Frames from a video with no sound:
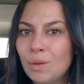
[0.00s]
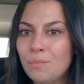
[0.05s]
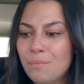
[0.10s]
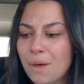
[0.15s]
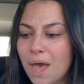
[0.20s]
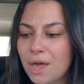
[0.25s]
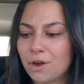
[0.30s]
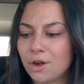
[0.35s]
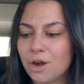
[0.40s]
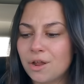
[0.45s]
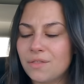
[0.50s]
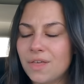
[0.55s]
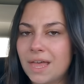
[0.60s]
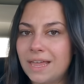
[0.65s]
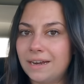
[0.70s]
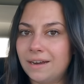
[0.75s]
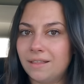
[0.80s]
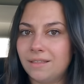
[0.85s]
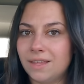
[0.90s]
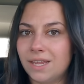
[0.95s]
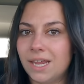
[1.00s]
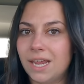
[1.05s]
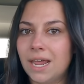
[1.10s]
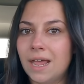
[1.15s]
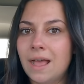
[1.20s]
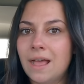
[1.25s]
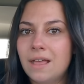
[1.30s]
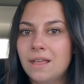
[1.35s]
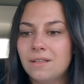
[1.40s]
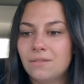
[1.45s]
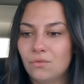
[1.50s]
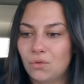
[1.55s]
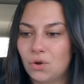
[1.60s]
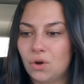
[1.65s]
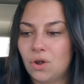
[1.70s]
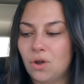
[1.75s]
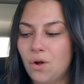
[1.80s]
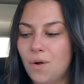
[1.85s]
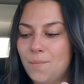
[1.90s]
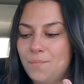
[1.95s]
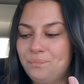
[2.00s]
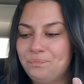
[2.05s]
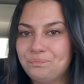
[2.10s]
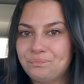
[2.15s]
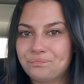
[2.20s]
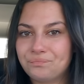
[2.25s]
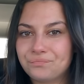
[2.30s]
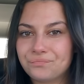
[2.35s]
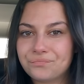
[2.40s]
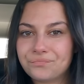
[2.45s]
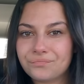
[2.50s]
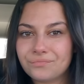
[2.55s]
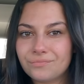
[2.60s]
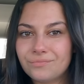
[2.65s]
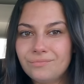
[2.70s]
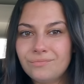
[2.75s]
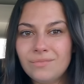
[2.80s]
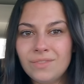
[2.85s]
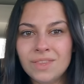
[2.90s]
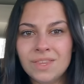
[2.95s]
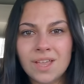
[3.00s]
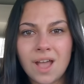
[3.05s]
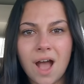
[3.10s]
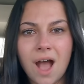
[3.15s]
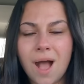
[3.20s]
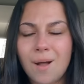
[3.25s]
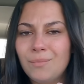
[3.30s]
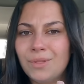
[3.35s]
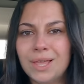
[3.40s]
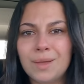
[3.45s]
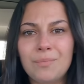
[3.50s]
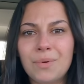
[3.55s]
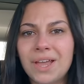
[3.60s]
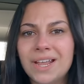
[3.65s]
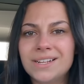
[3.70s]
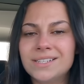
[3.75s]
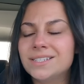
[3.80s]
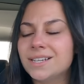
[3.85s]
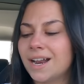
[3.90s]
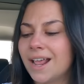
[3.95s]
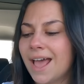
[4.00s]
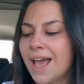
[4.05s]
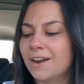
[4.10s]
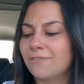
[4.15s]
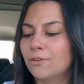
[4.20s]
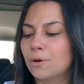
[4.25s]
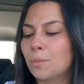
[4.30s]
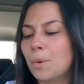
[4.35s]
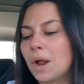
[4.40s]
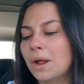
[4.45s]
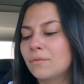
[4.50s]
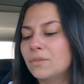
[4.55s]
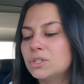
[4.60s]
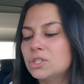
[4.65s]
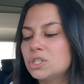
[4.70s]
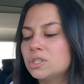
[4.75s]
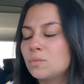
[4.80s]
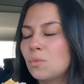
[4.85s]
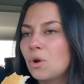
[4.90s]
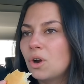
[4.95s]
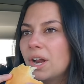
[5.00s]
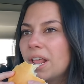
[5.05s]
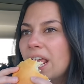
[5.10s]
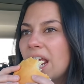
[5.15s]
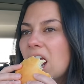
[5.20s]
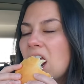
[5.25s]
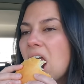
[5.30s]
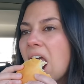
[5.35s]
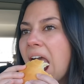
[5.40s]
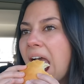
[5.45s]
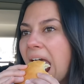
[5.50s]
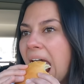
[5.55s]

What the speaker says: Better than the little omelet bites that I had for breakfast this morning.